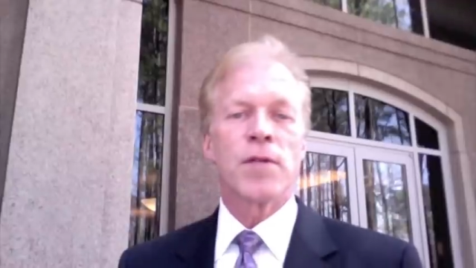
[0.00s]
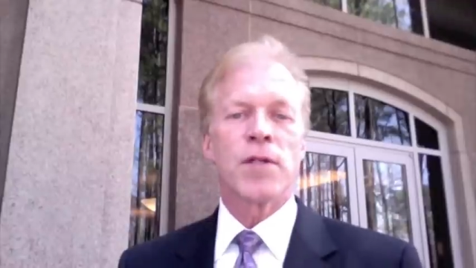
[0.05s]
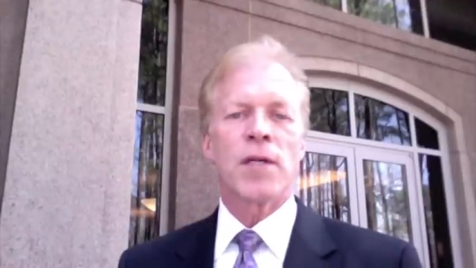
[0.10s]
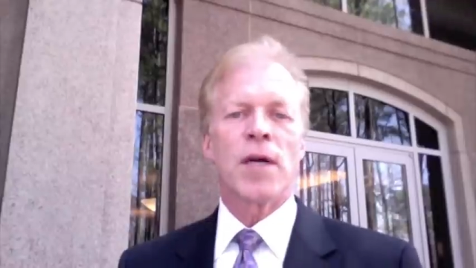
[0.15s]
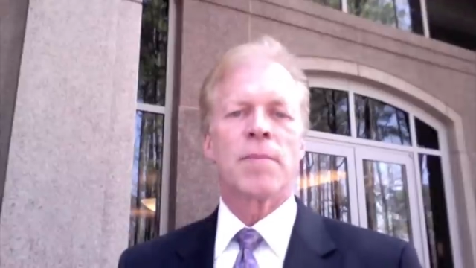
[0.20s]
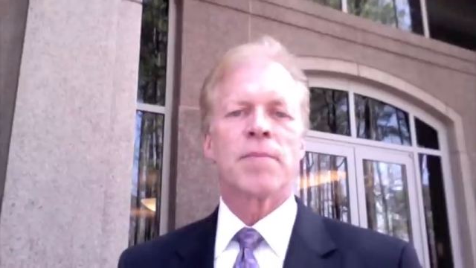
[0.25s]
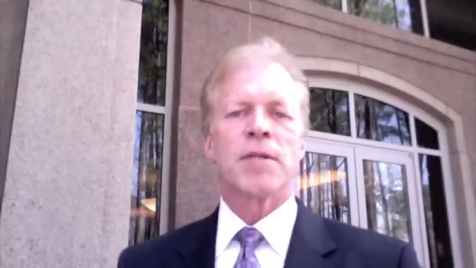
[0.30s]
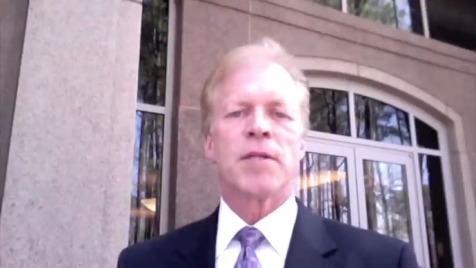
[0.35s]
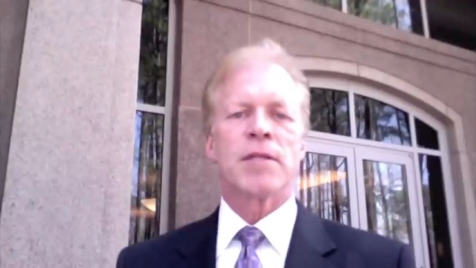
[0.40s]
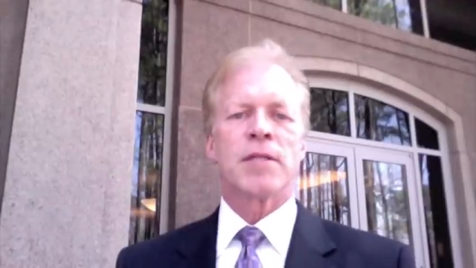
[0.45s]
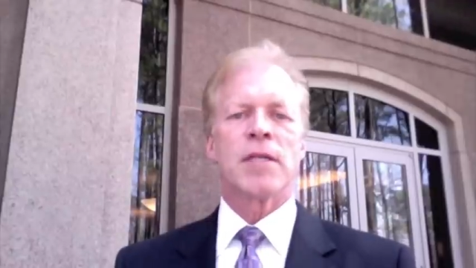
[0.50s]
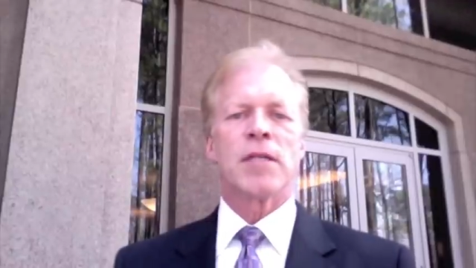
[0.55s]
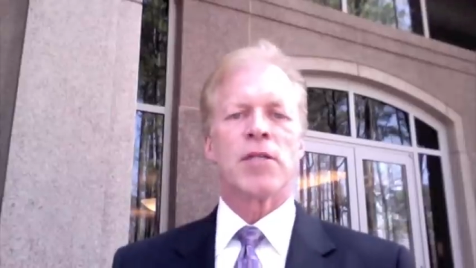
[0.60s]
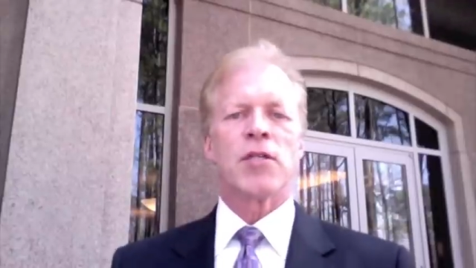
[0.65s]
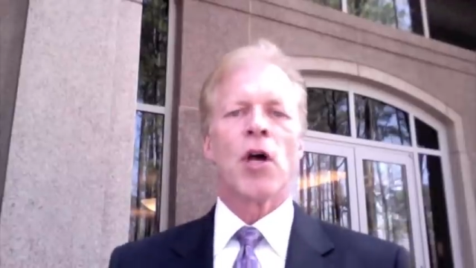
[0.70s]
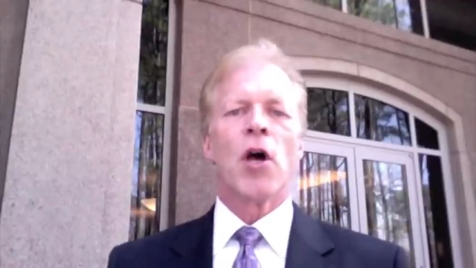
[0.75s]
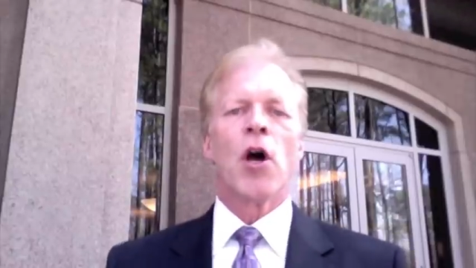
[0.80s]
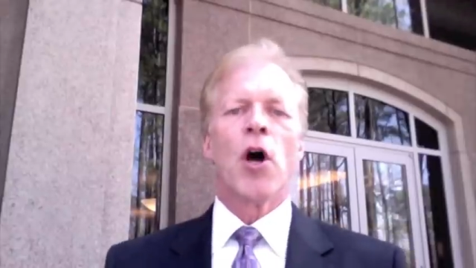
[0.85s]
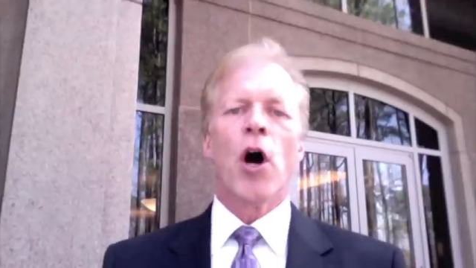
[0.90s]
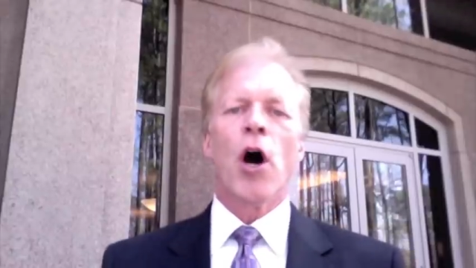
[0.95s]

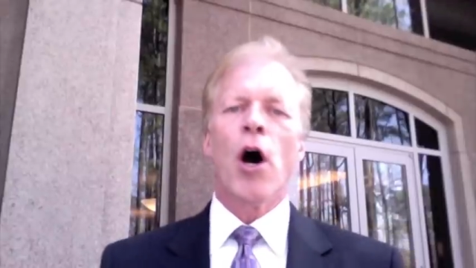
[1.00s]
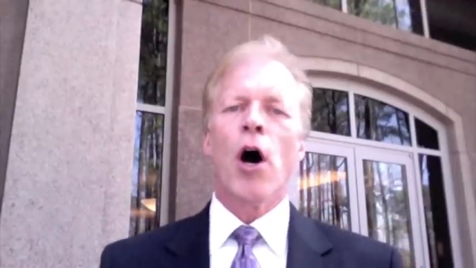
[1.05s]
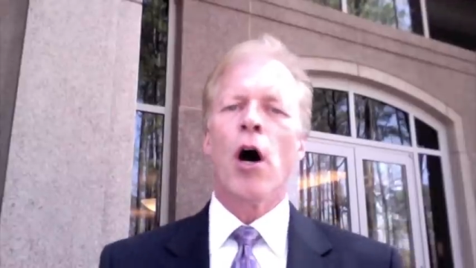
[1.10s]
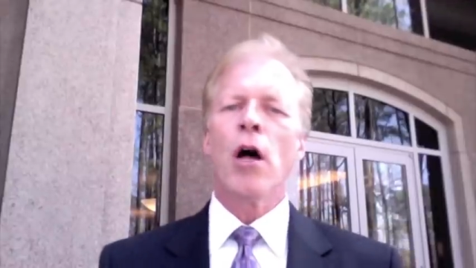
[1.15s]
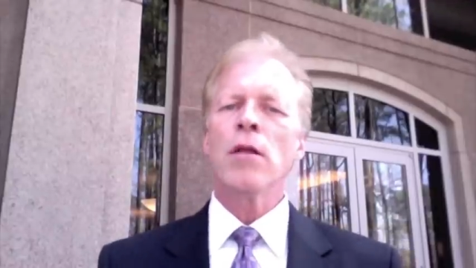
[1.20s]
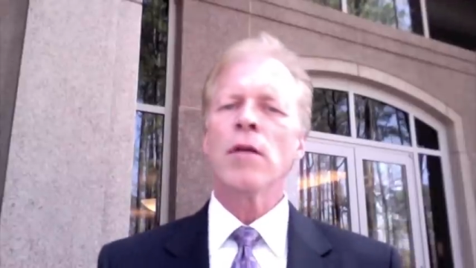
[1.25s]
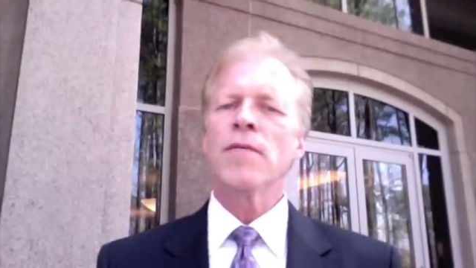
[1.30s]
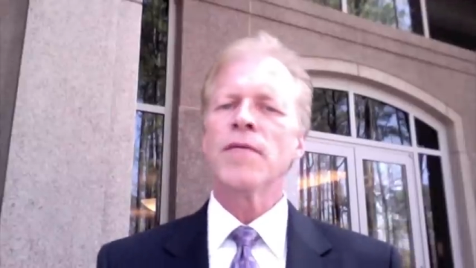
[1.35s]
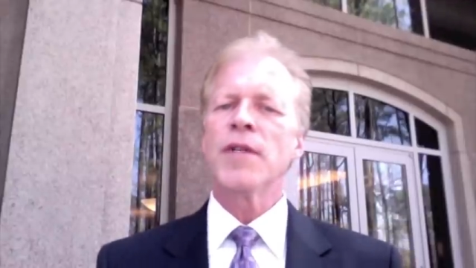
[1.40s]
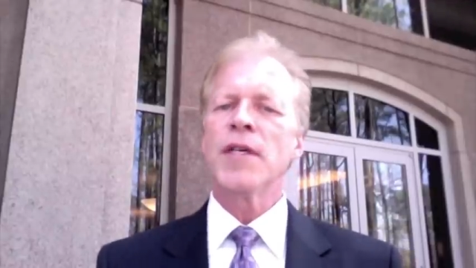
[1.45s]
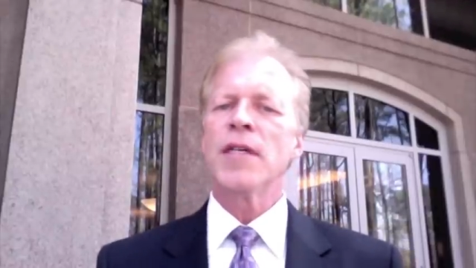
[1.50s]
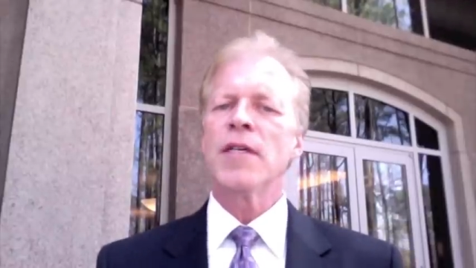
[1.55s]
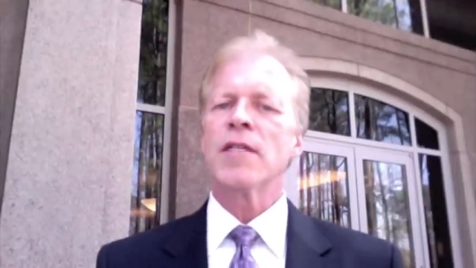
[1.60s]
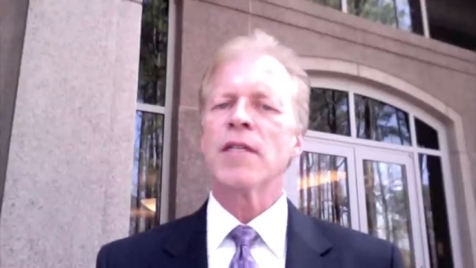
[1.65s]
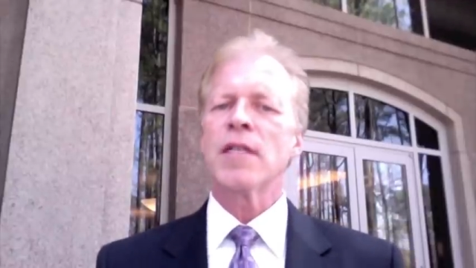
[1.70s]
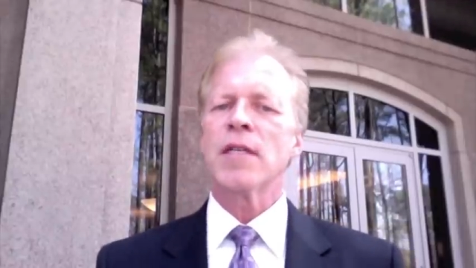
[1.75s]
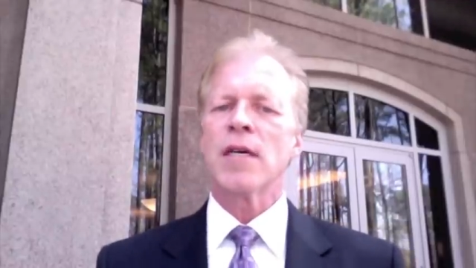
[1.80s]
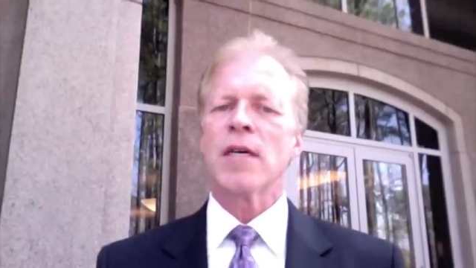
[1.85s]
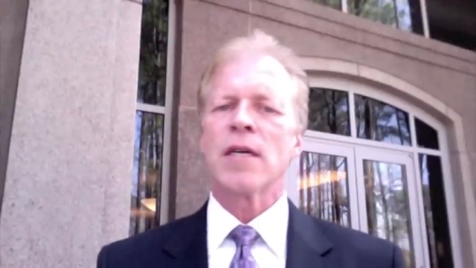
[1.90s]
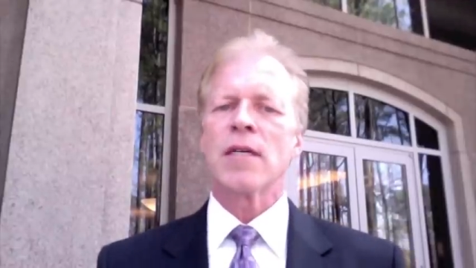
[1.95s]
substances. All of these
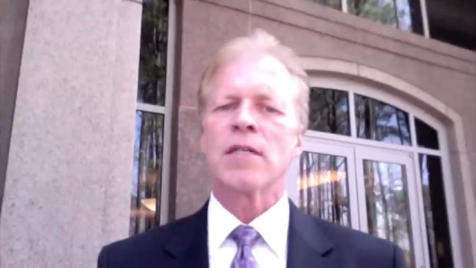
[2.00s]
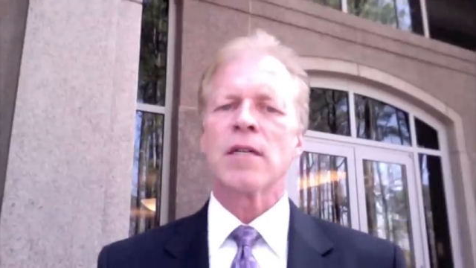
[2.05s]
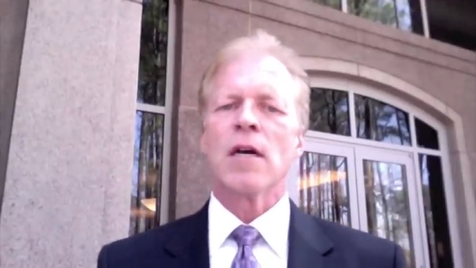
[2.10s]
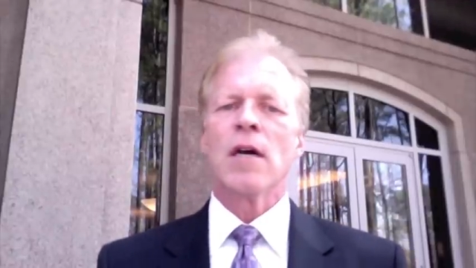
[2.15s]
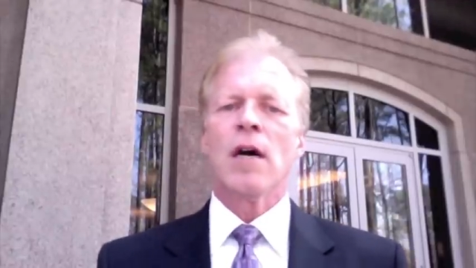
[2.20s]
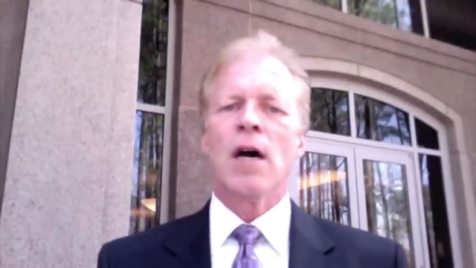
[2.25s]
things